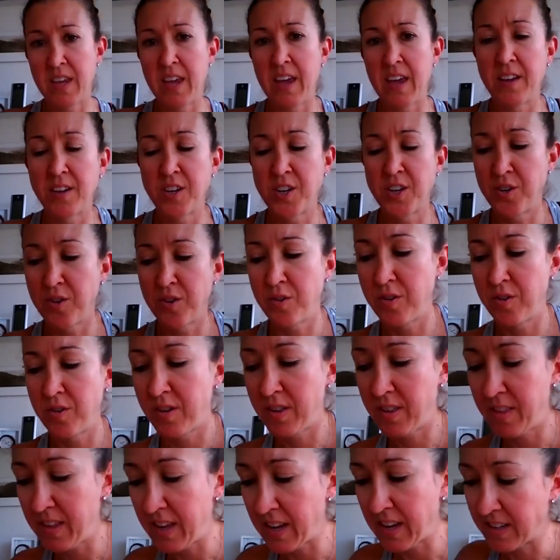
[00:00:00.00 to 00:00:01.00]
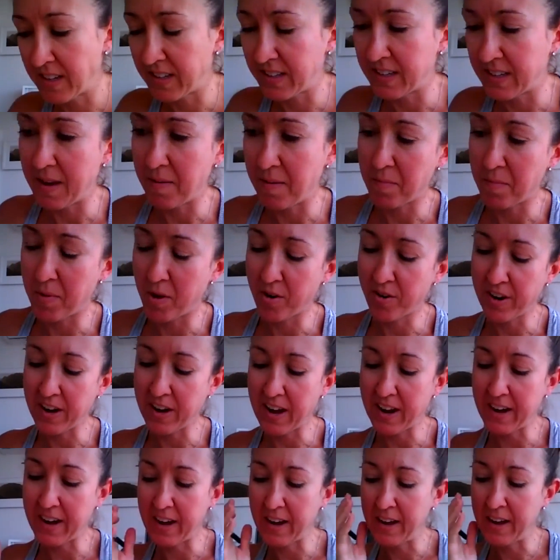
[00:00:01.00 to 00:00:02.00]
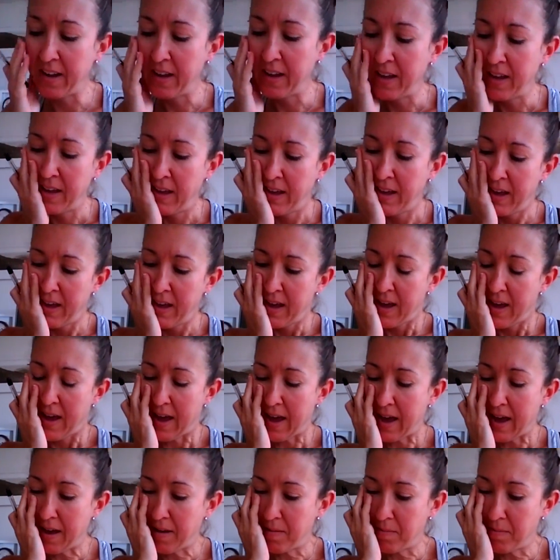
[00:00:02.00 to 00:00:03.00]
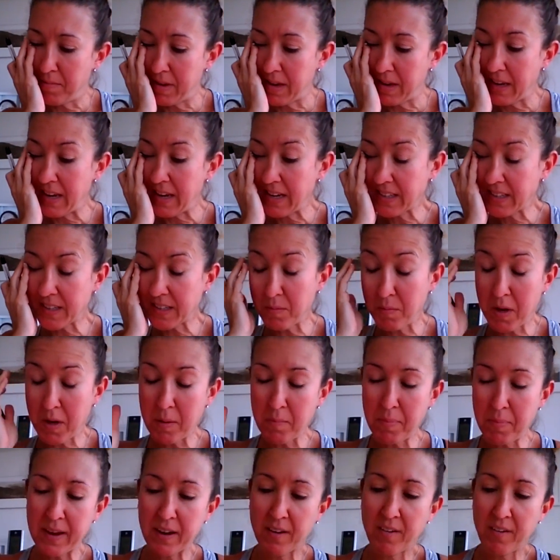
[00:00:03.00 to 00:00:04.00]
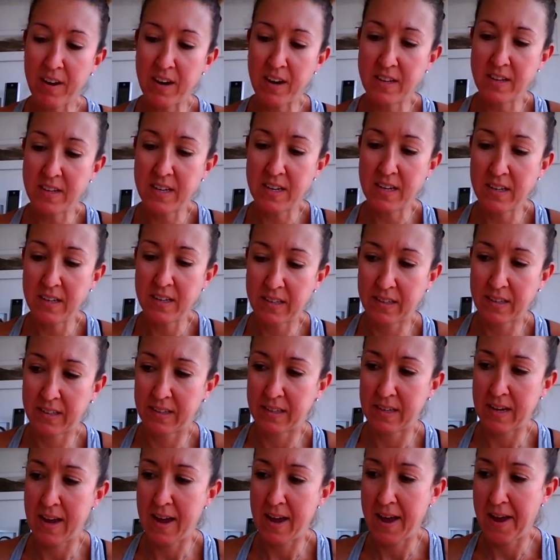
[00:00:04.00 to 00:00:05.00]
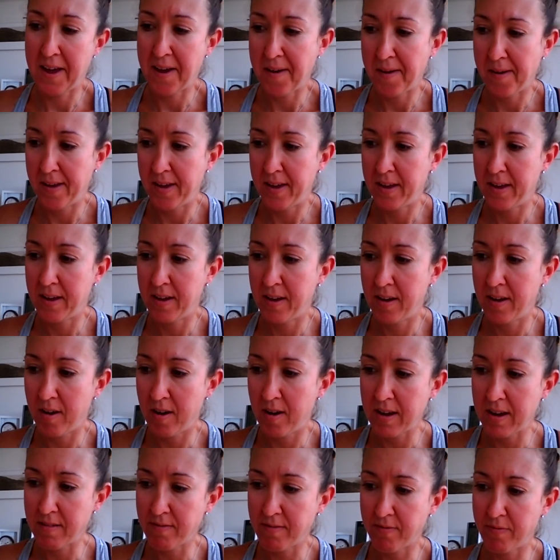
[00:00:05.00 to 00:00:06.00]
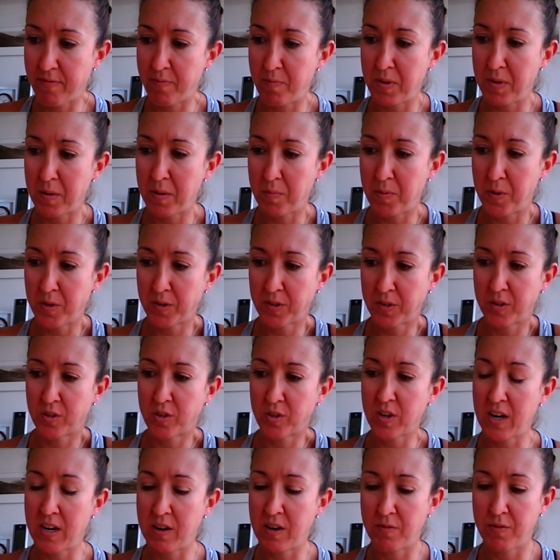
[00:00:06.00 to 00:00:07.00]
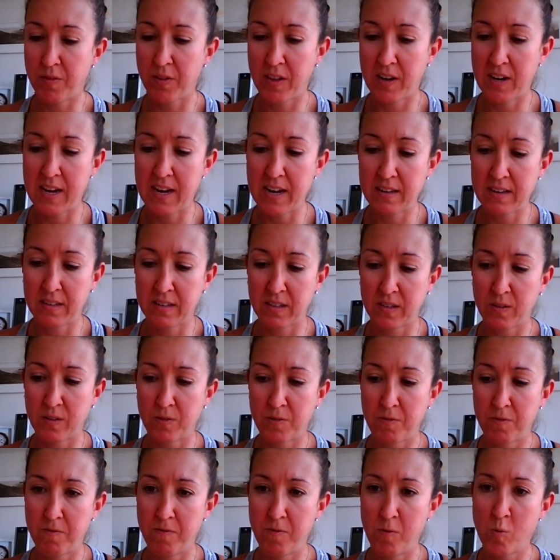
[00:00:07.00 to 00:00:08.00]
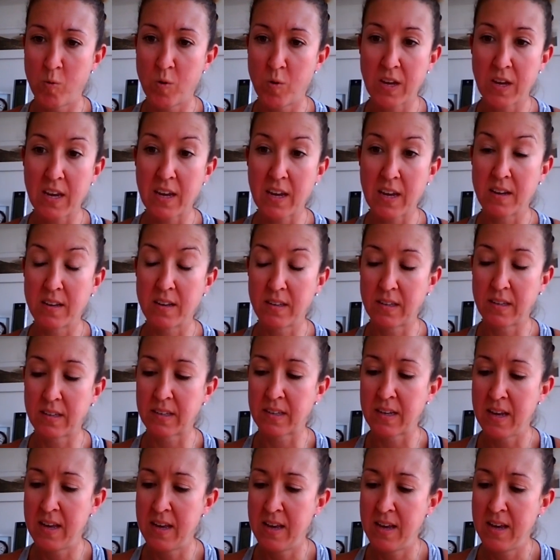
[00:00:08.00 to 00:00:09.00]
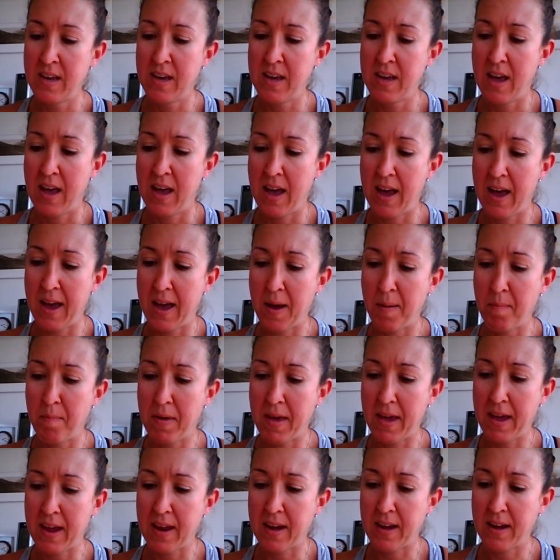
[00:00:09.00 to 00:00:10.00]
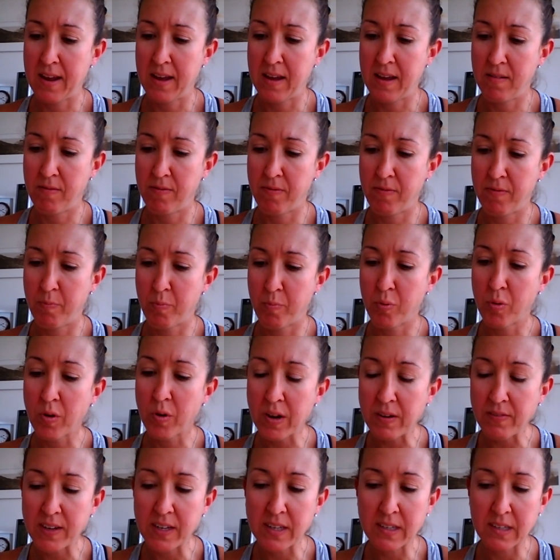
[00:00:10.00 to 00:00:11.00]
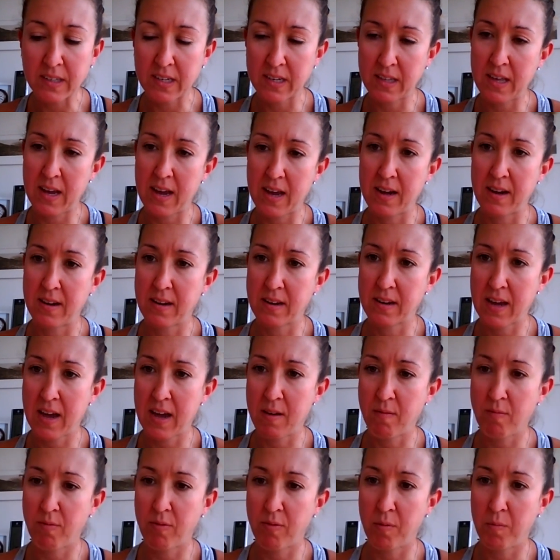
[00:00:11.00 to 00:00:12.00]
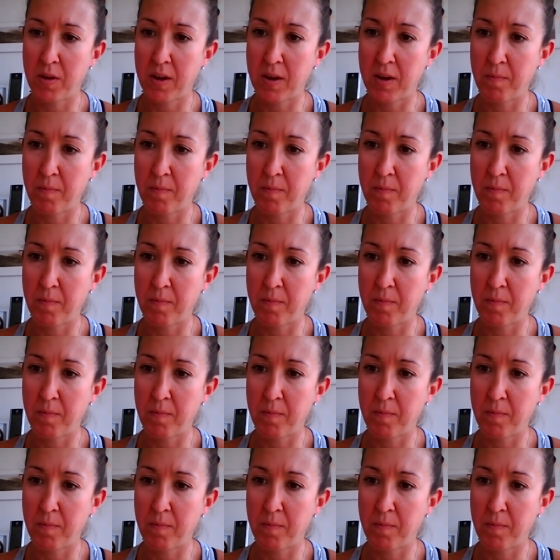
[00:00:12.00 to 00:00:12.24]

Yeah, sure. Thanks, Oriana. So my background is I've been a personal trainer for the last 4 years, and have previous to that came from